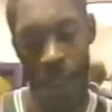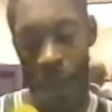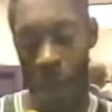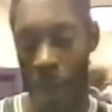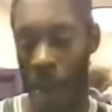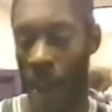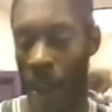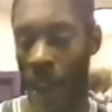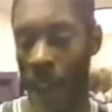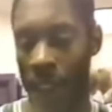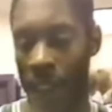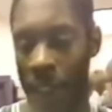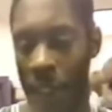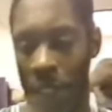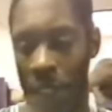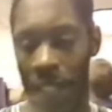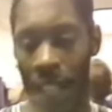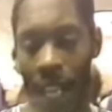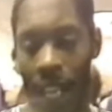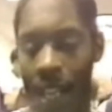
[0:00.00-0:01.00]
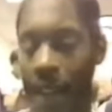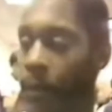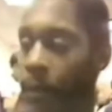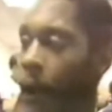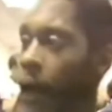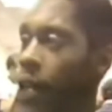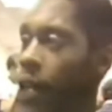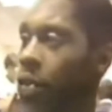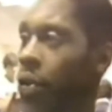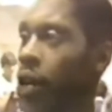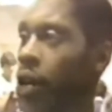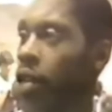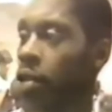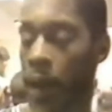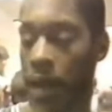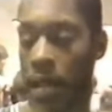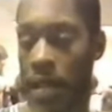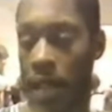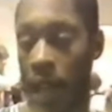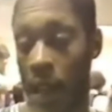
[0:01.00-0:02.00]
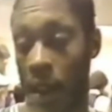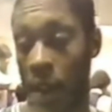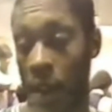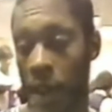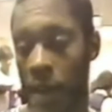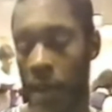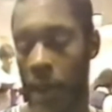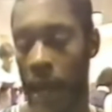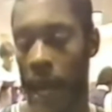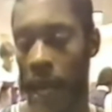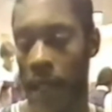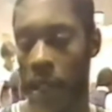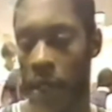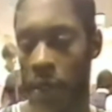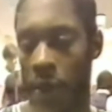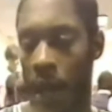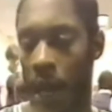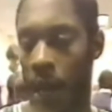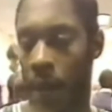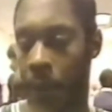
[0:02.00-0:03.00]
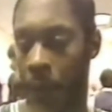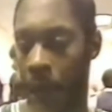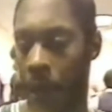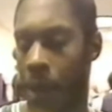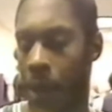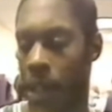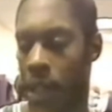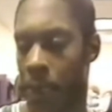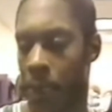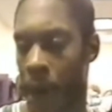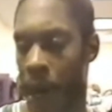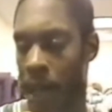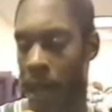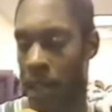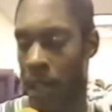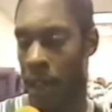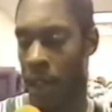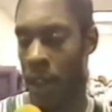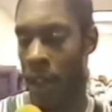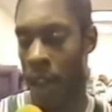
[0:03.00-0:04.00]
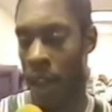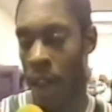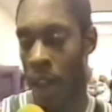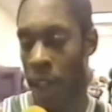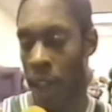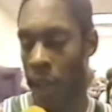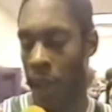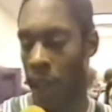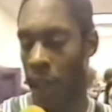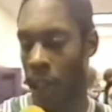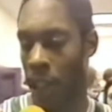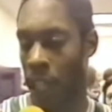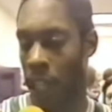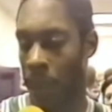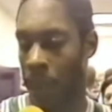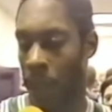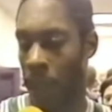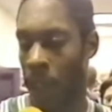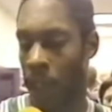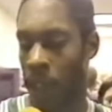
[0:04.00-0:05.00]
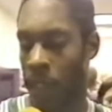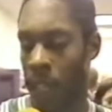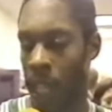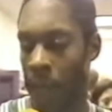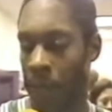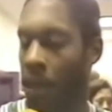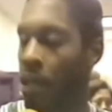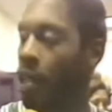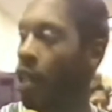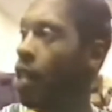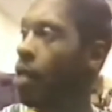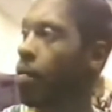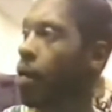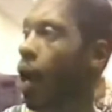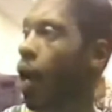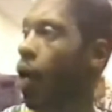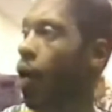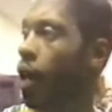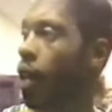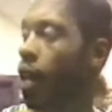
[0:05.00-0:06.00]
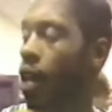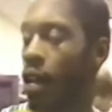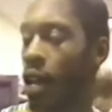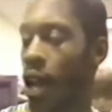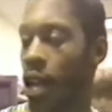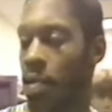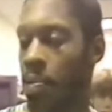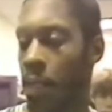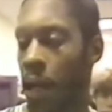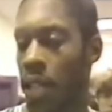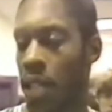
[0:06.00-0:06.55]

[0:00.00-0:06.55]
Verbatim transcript: Well, you see, I didn't penetrate as much as I could, but I just try to pick my spots and try to keep the keep the team going, and that's my